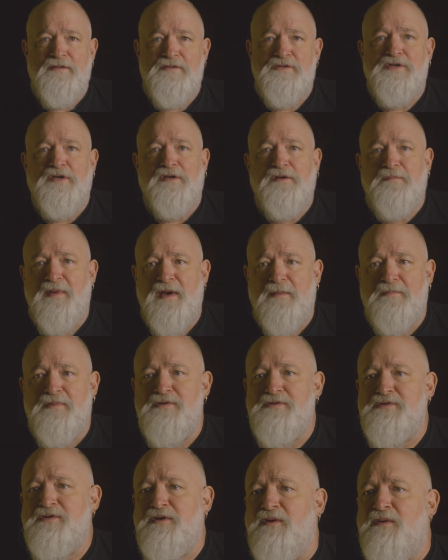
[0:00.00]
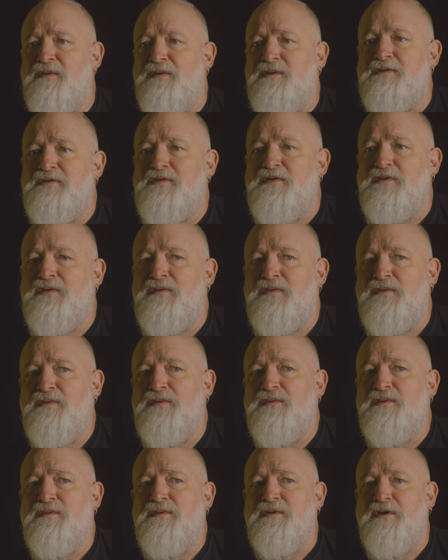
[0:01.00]
Chili Peppers are going
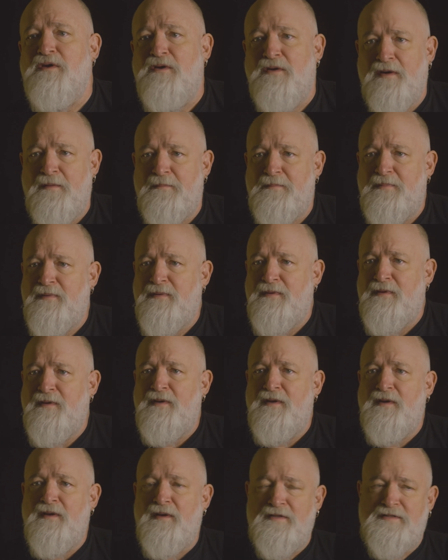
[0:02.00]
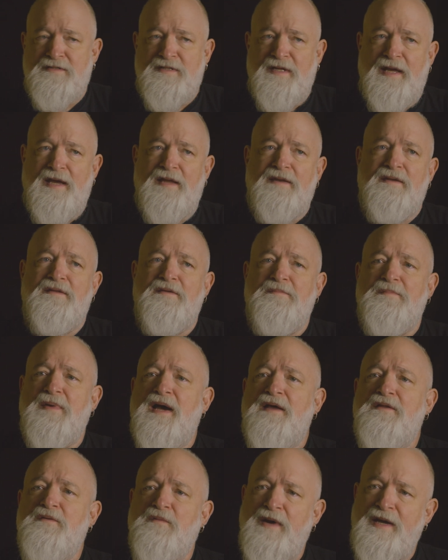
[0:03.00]
to Europe. It's the end of the
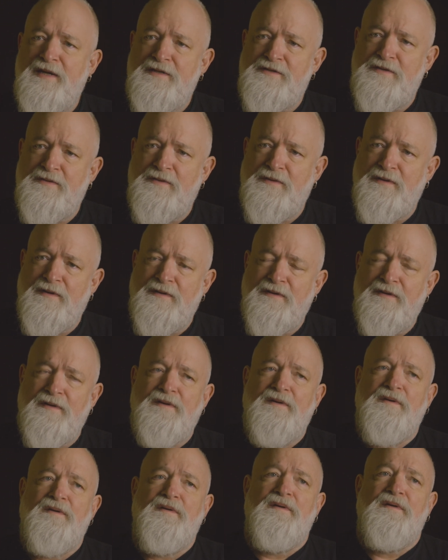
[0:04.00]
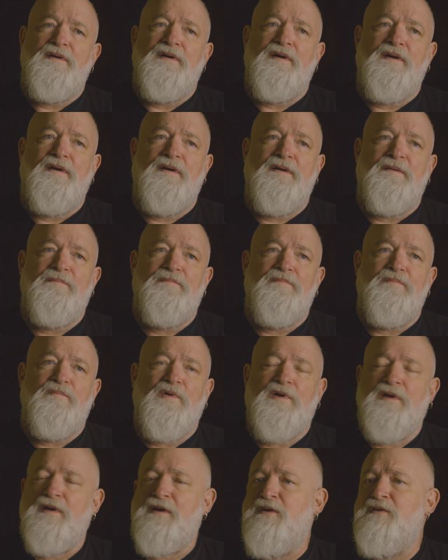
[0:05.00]
By the Way tour.
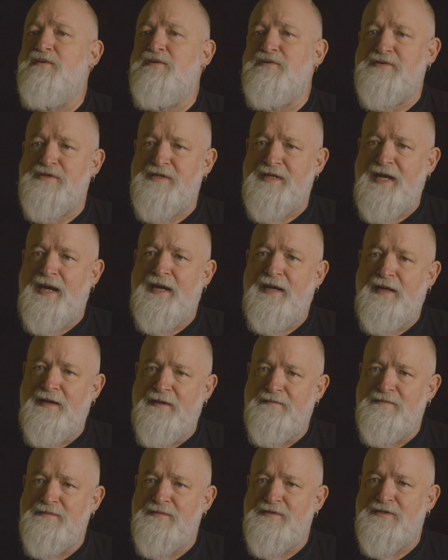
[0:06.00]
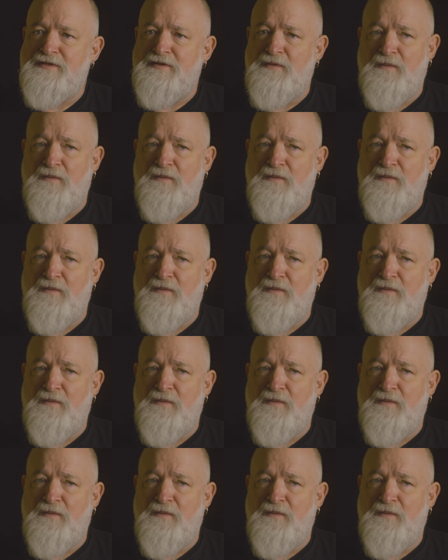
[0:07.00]
We're going to go do stadiums.